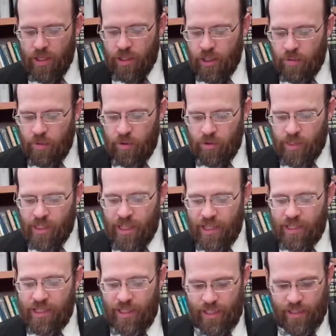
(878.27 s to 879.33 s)
the Gemara
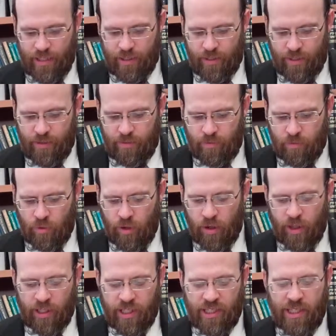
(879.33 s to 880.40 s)
says in
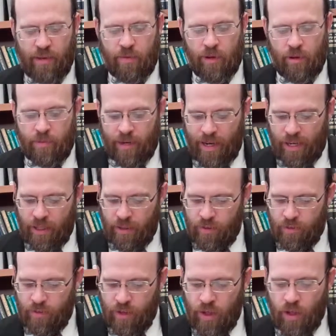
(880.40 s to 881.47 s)
Brachas and Samach and
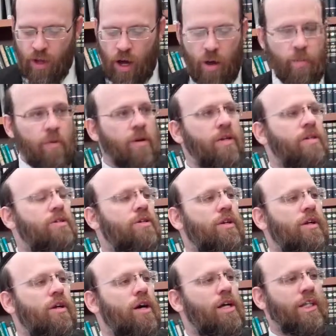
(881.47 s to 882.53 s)
Aleph, a person should
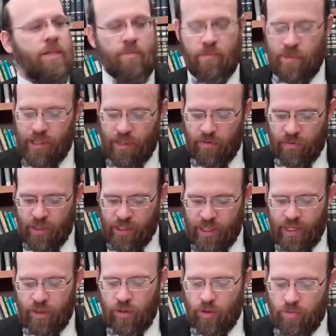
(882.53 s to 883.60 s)
accustom himself to
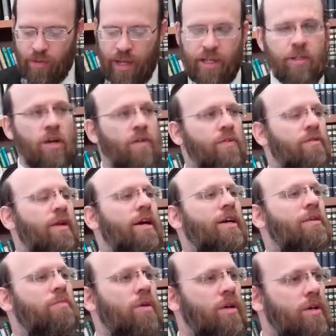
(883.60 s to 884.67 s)
say, Kol ma da'avad
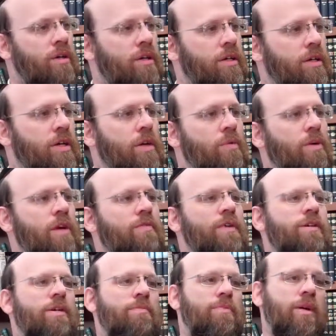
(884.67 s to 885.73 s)
rachmana, whatever
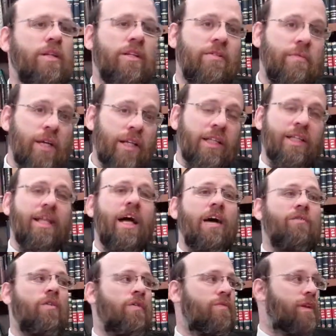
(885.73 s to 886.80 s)
Hashem does to me is the
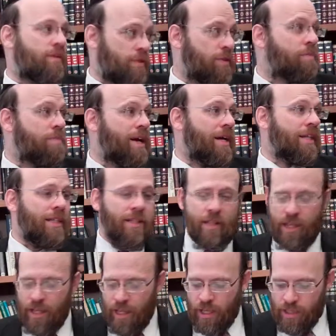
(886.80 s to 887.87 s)
tava of it, for the best.
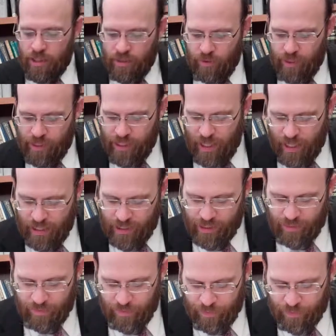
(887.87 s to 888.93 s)
So he
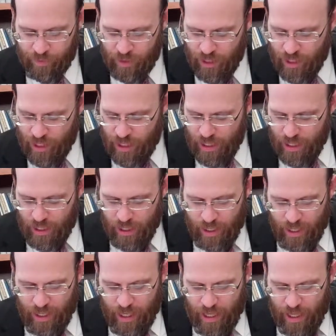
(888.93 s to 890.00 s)
says,
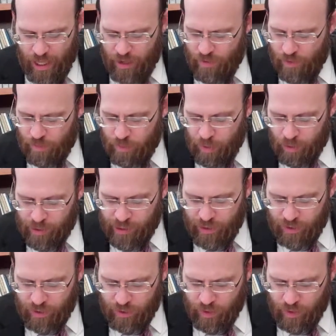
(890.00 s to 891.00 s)
if a person